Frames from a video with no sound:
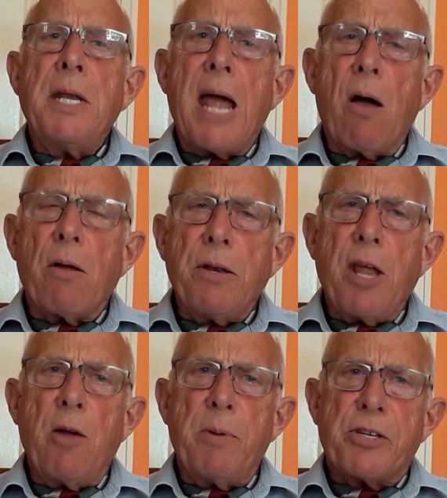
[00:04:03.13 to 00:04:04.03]
Now,
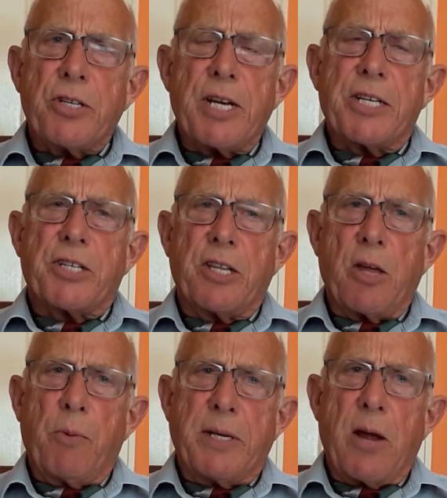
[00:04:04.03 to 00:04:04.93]
nobody's suggesting
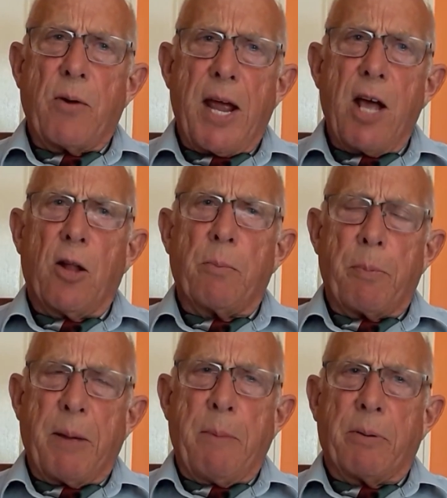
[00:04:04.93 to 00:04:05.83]
that we don't
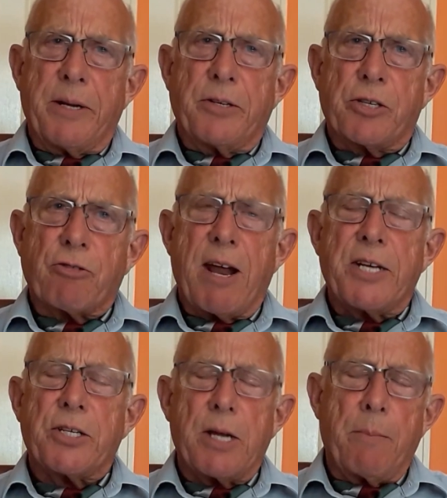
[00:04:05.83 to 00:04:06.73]
help people in
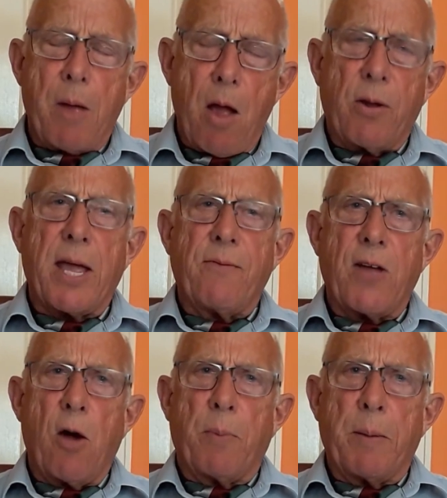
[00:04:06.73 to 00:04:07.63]
distress. I'm okay for
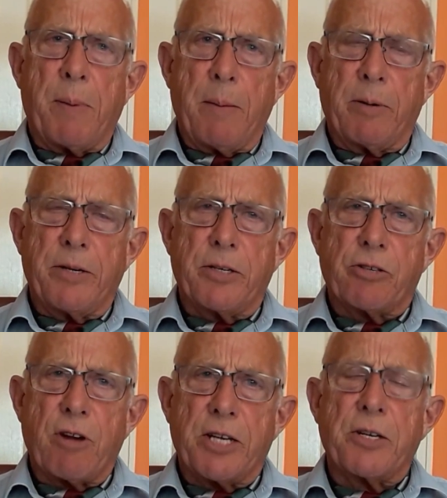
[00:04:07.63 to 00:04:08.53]
helping people in
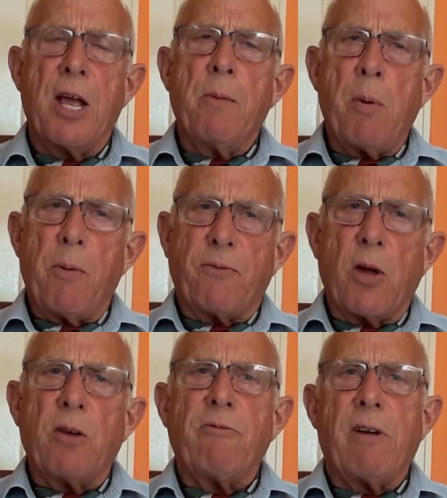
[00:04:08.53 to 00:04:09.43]
distress, but we've
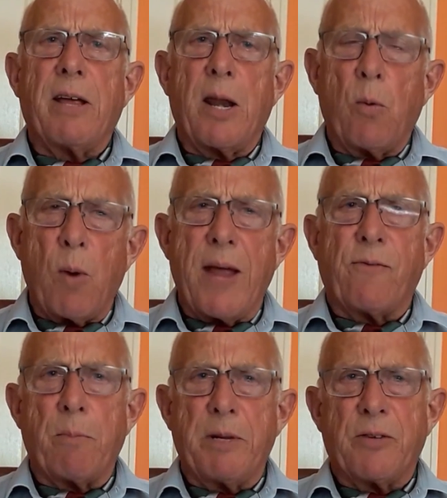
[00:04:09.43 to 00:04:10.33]
got to get away
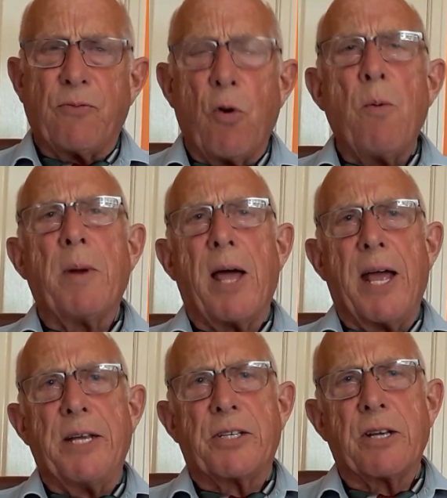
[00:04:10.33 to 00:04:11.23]
from this
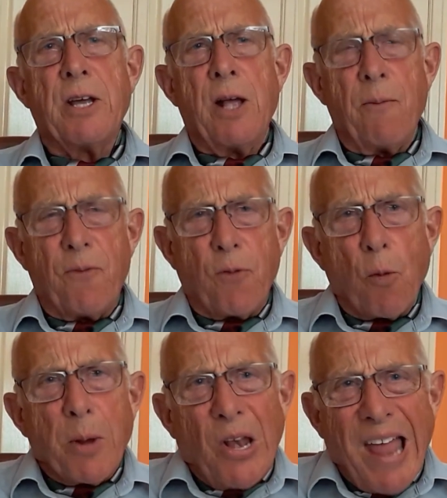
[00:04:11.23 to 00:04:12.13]
formalised and
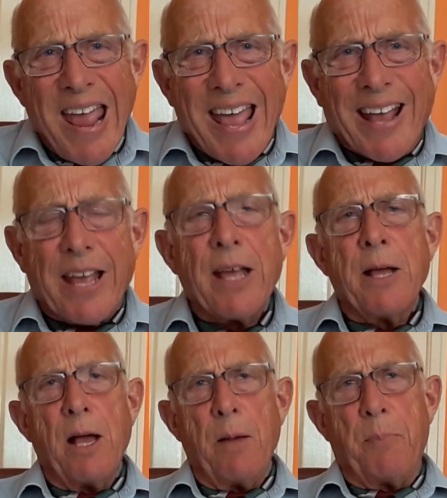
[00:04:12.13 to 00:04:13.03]
formulaic
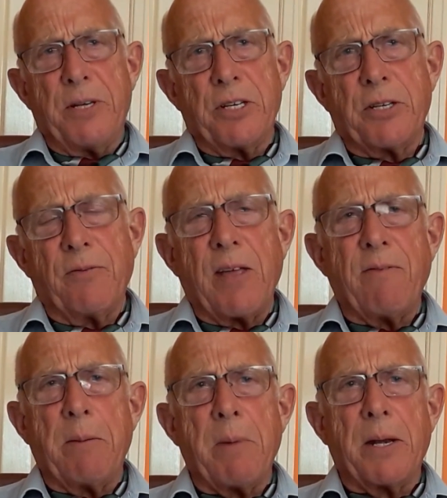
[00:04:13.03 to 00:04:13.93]
business of
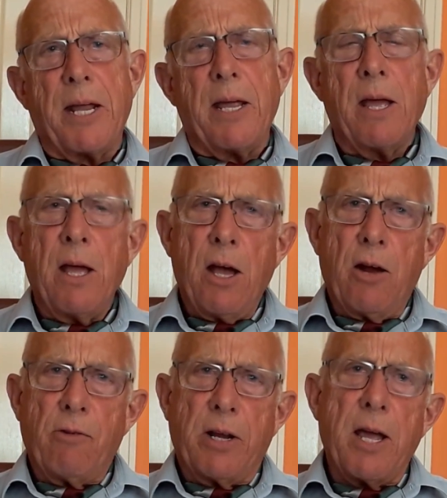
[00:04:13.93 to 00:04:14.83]
giving money
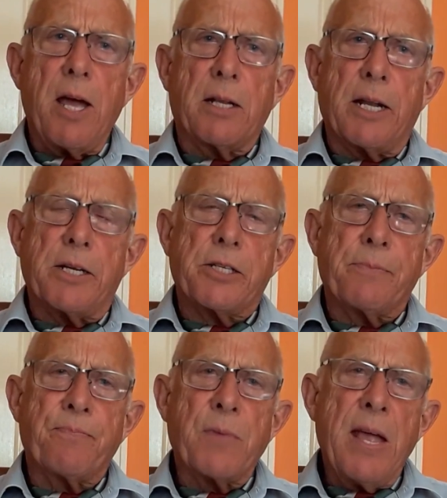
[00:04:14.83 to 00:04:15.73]

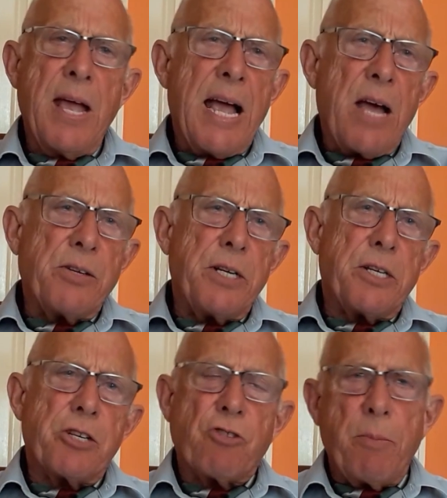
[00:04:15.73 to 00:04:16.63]
regardless. How's it
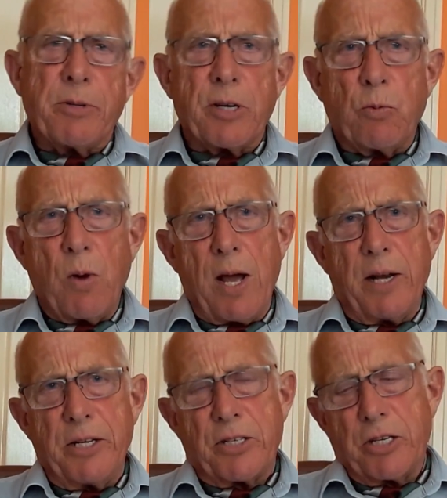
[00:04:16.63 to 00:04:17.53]
distributed?
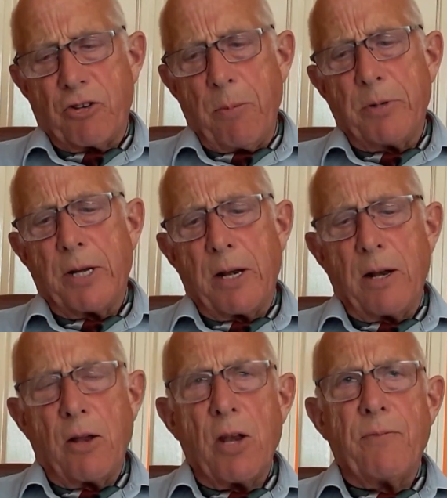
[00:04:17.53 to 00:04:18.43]
Well, it's distributed, a
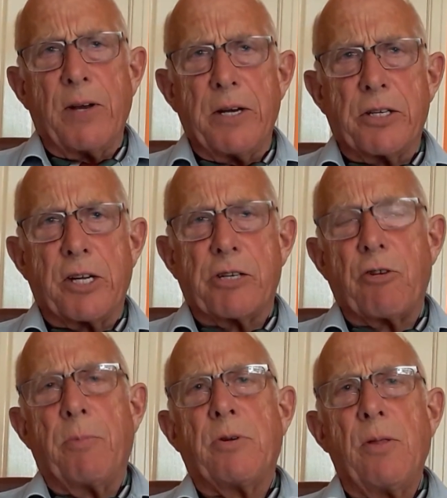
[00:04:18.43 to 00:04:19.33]
lot of it is
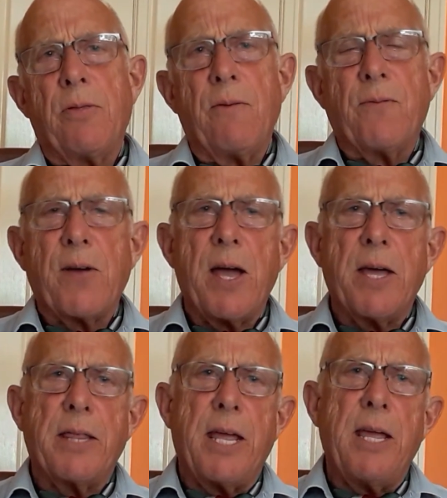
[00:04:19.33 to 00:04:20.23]
distributed
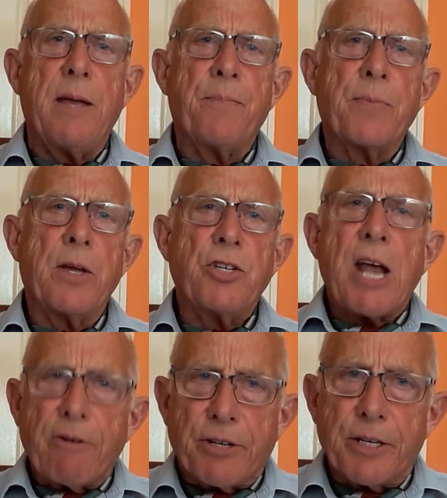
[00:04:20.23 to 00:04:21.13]
via the
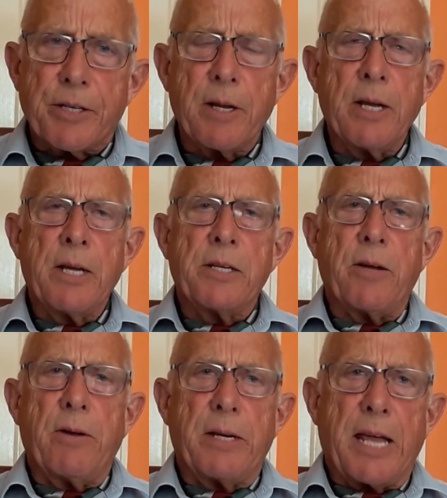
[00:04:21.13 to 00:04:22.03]
charities.
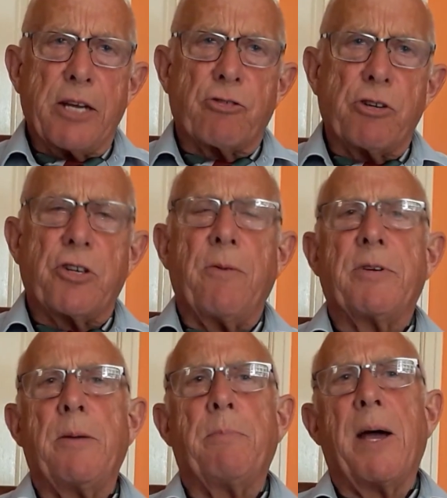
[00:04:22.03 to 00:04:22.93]
So it gets
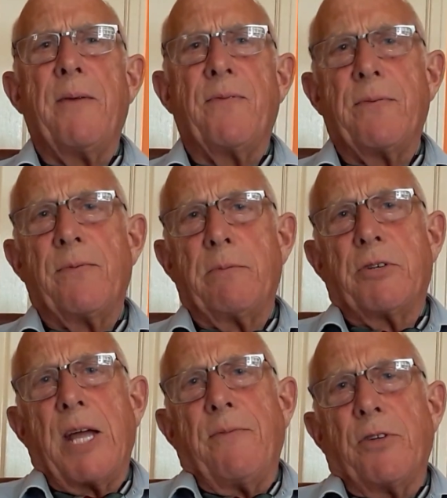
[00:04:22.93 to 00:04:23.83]
distributed by
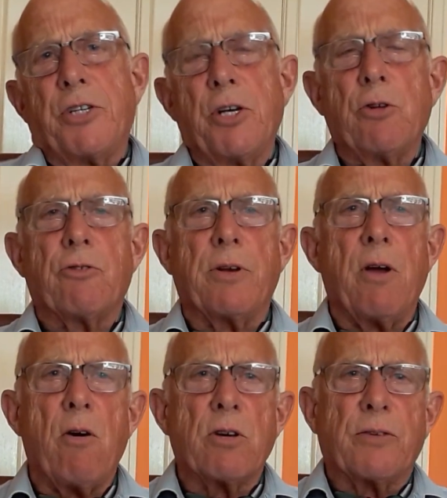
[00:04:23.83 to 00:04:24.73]
Save the Children,
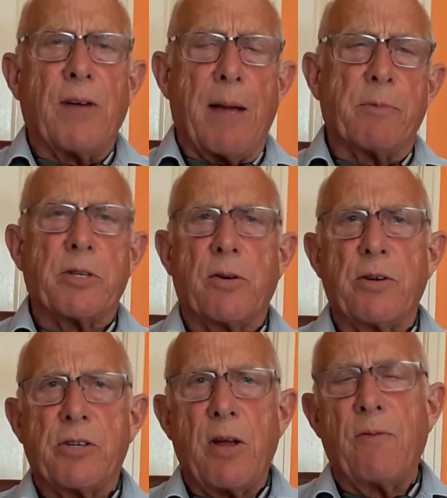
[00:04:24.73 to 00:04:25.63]
Oxfam, so on
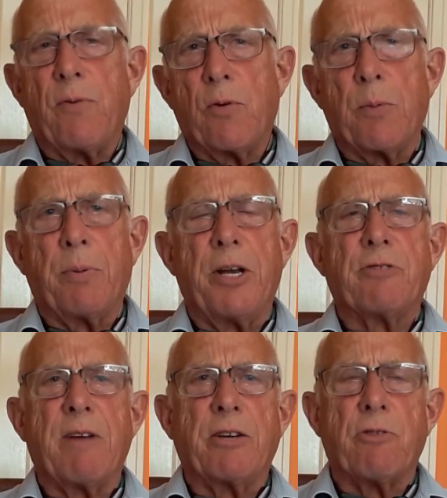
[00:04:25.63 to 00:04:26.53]
and so forth, the
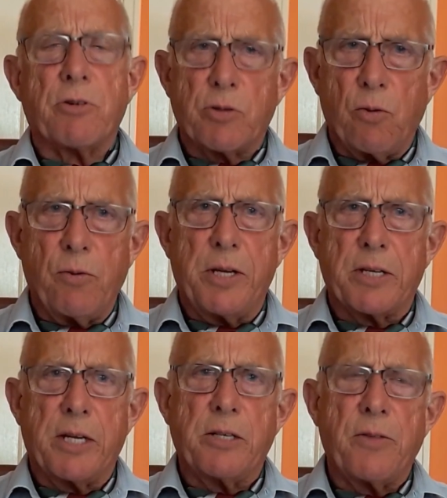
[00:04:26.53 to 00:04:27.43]
British Red Cross, all these
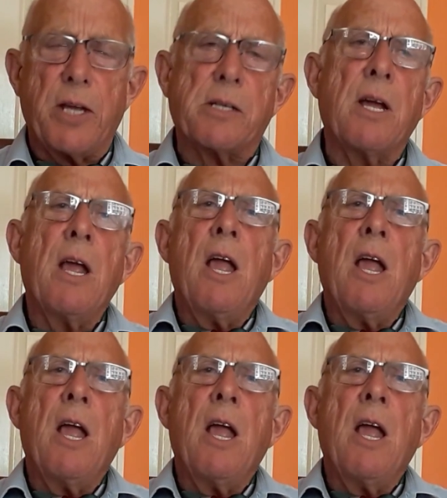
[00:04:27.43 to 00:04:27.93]
kinds of things.